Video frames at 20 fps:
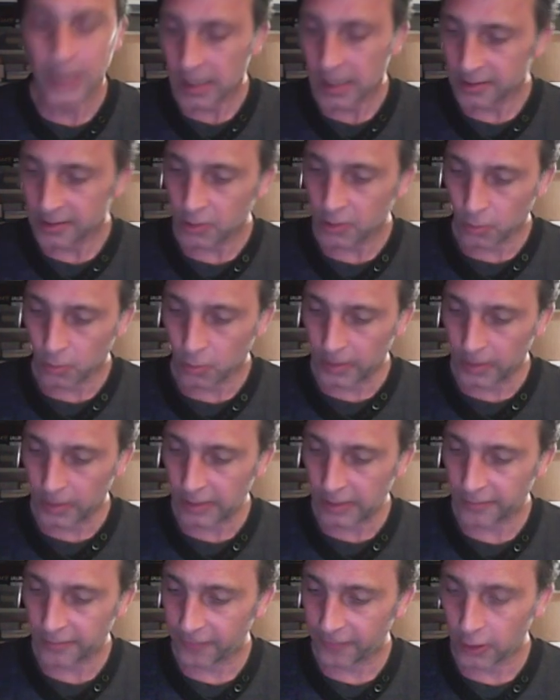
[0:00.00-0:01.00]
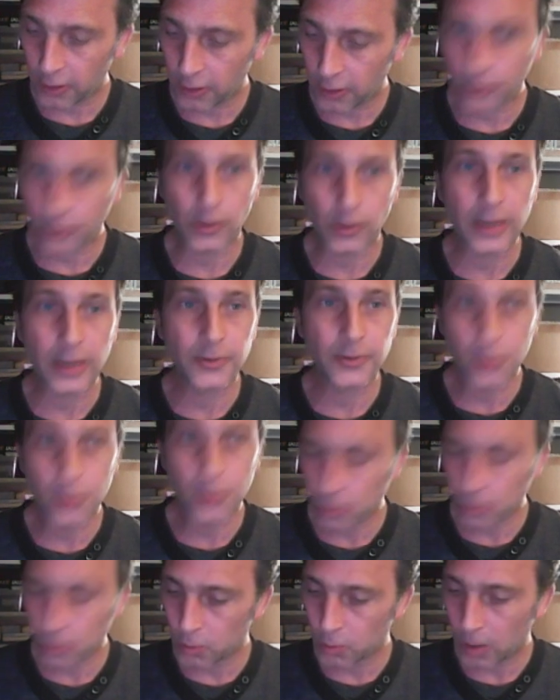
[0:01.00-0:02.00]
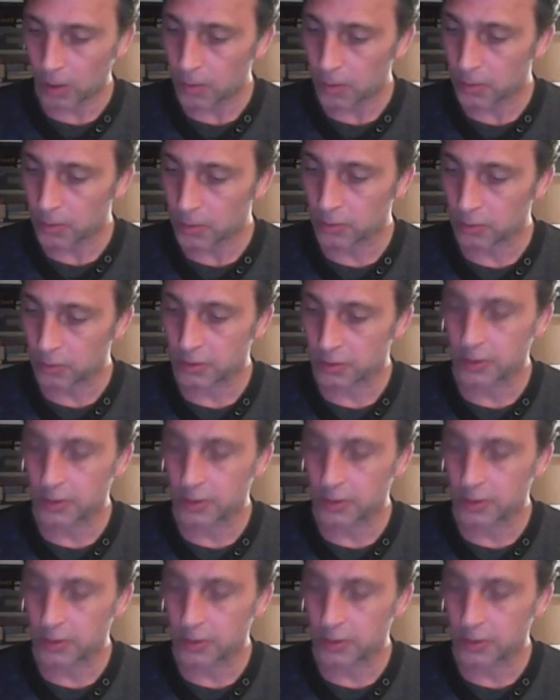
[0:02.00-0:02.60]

So without further ado, what we're going to